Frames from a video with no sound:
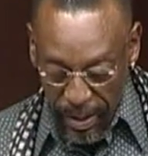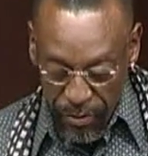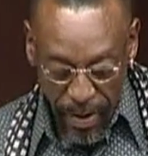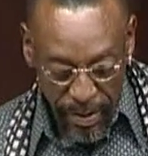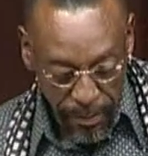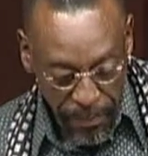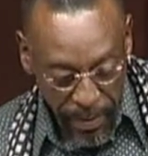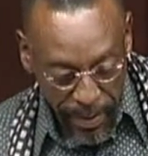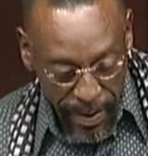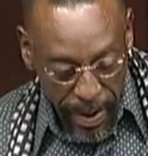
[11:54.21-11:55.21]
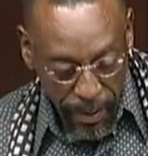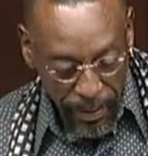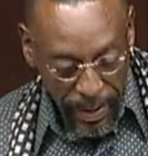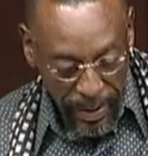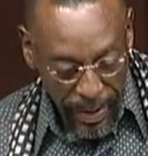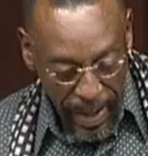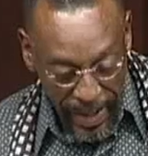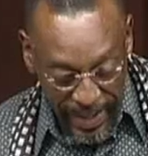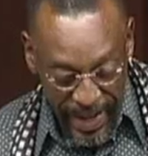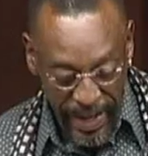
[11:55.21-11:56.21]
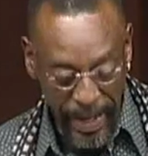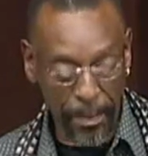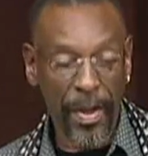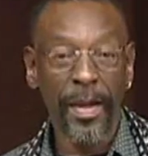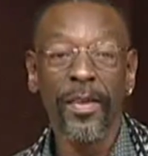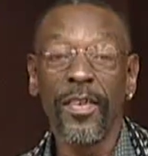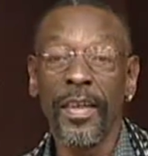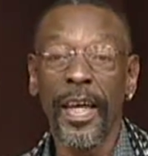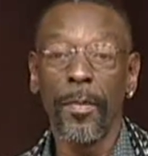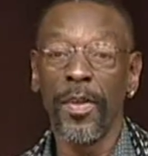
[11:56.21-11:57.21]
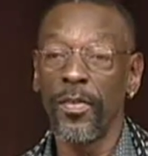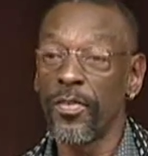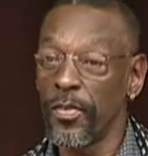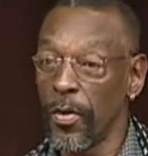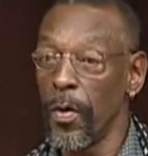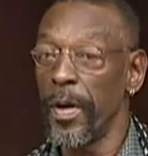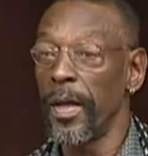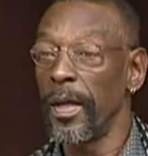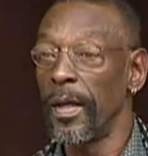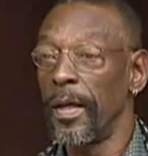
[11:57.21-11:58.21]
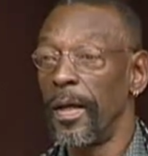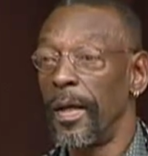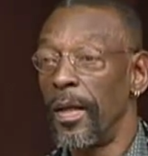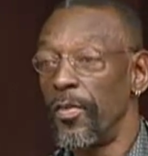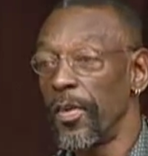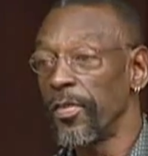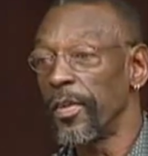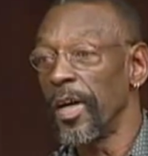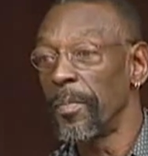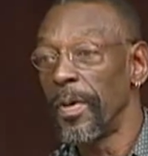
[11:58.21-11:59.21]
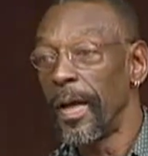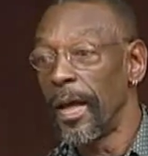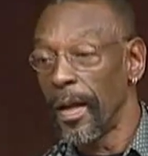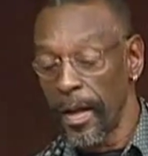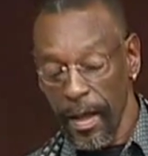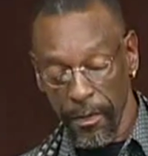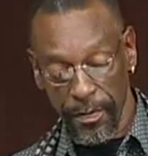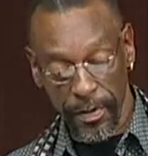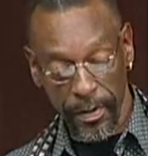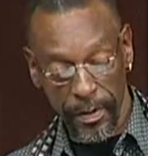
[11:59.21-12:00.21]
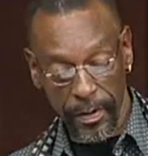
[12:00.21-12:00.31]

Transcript: trying to figure out a name to name this story. Just up and left.